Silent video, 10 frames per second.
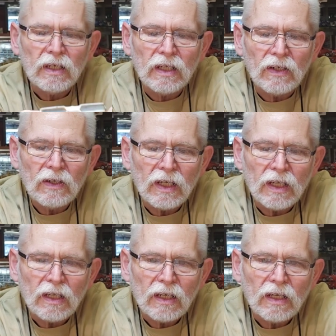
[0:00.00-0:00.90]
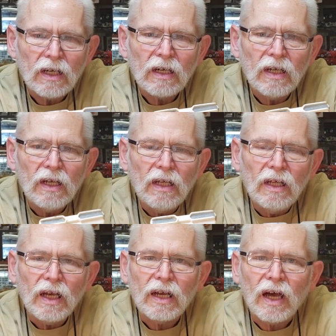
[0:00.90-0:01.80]
You know, and I
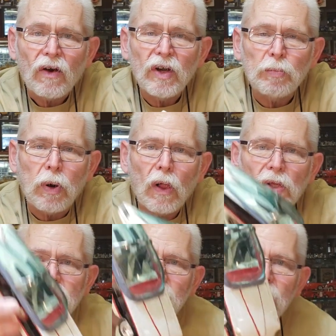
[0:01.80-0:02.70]
already polished it